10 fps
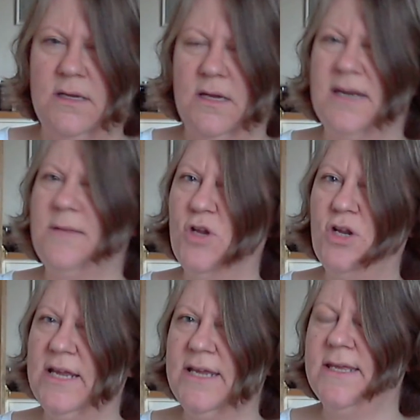and I'm not
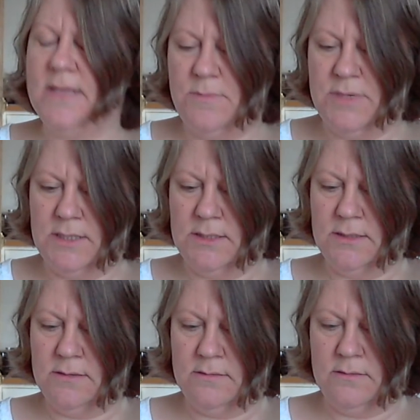liking that bit.
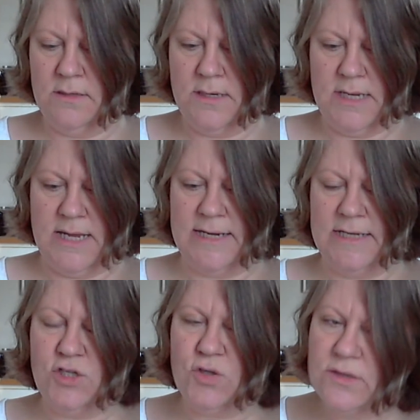And I
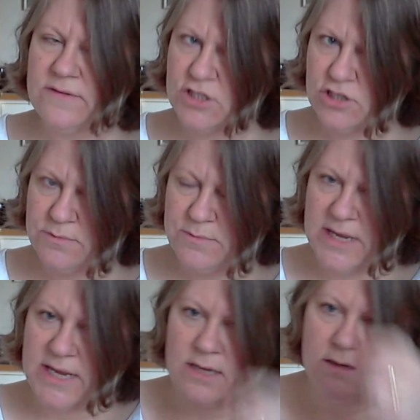don't know if it's just
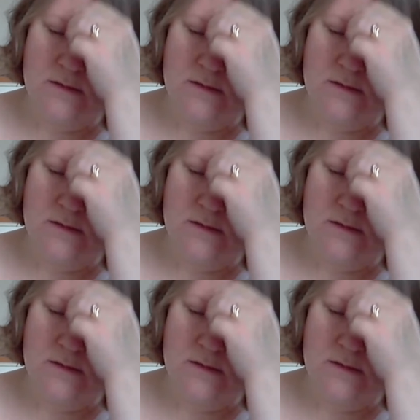me,